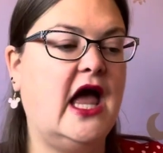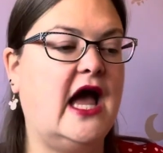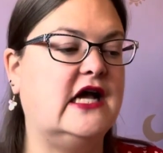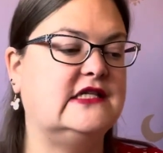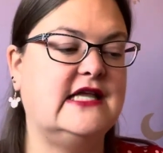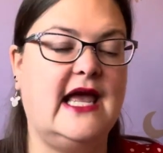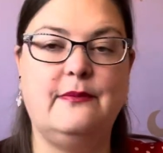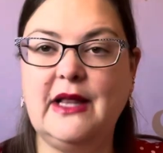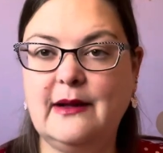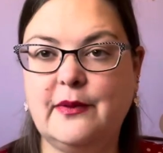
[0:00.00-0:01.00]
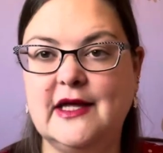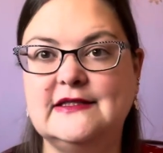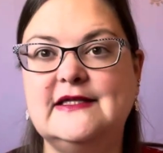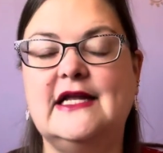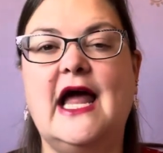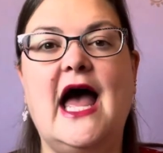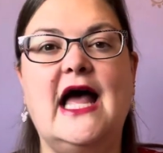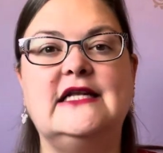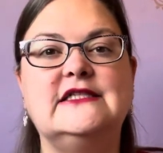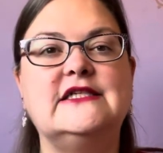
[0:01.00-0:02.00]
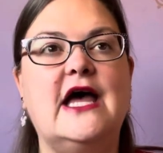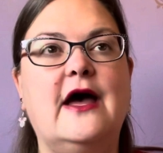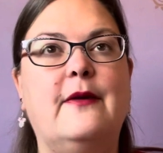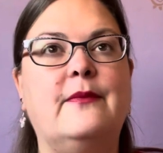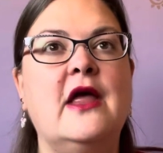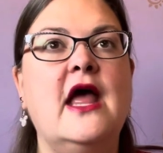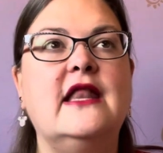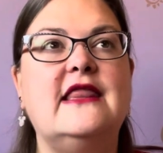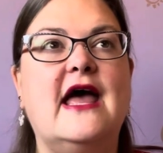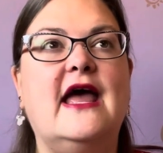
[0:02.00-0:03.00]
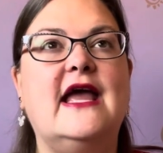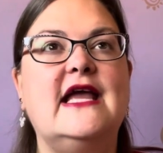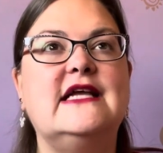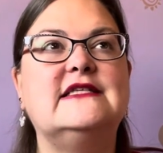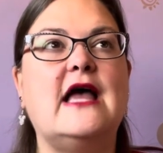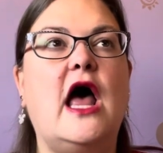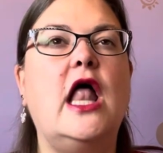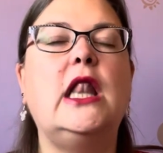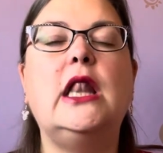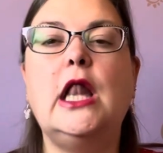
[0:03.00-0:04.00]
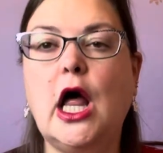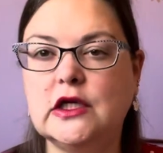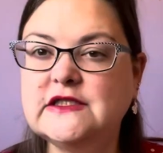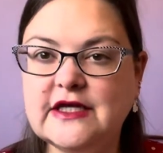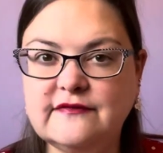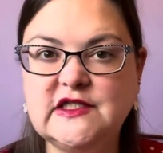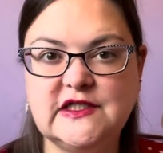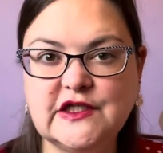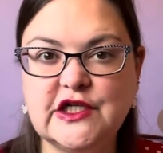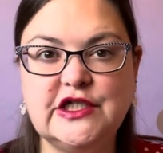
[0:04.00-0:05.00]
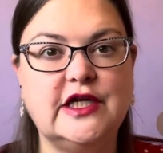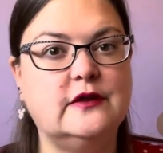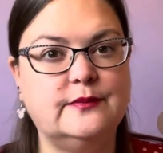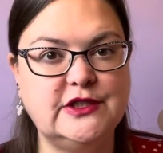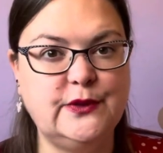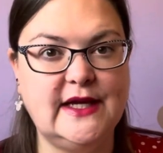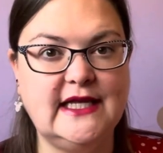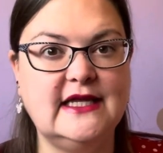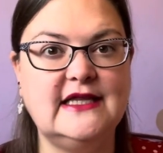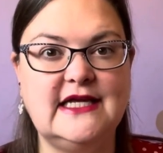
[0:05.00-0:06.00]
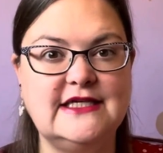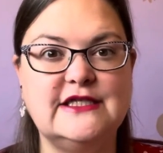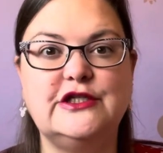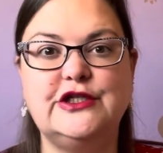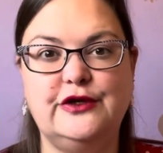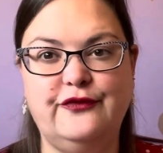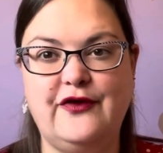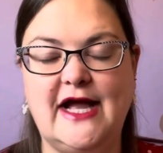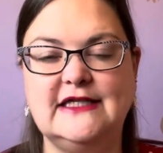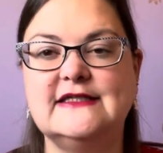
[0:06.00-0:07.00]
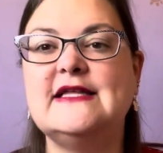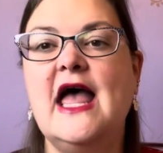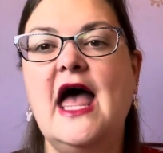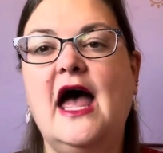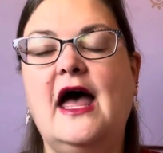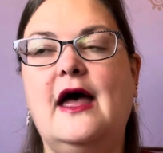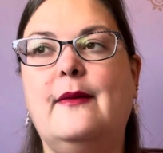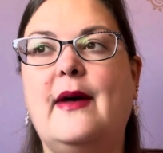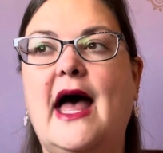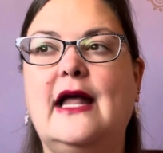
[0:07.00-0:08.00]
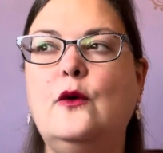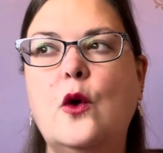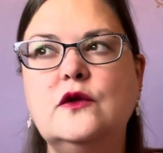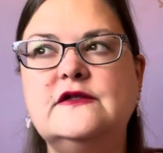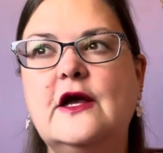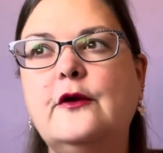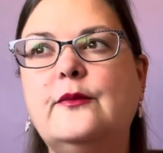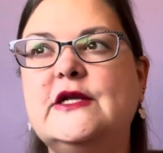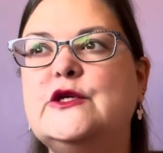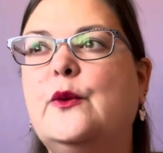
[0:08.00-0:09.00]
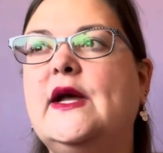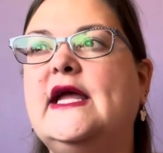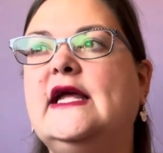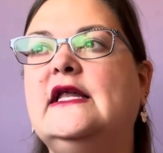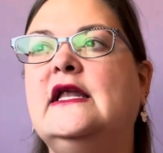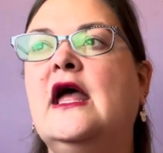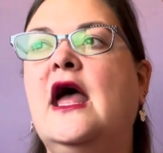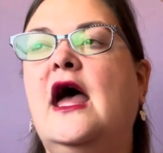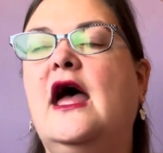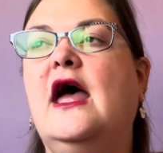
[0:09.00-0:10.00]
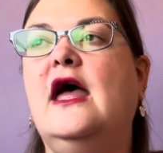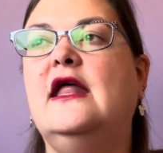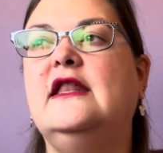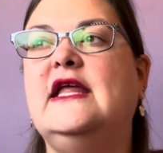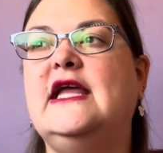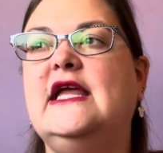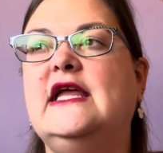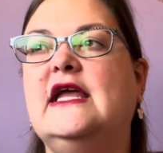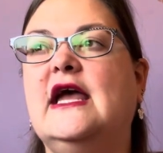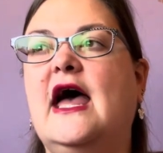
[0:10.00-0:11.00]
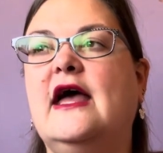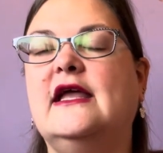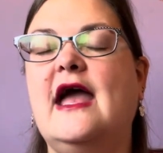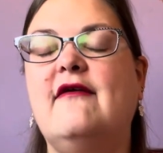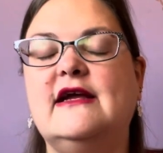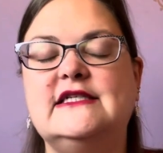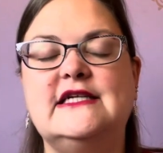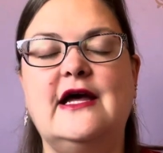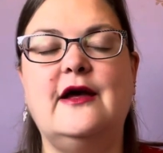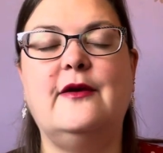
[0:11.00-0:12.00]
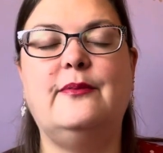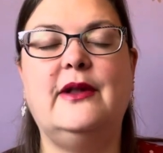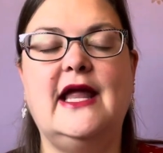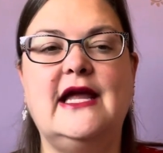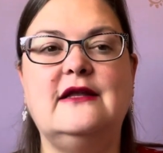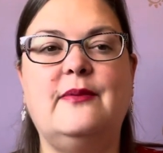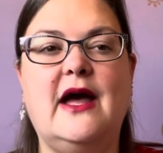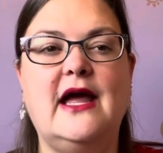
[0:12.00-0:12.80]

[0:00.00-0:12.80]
as a black person. And there is a lot of discussion between these two friends, and also between the character played by,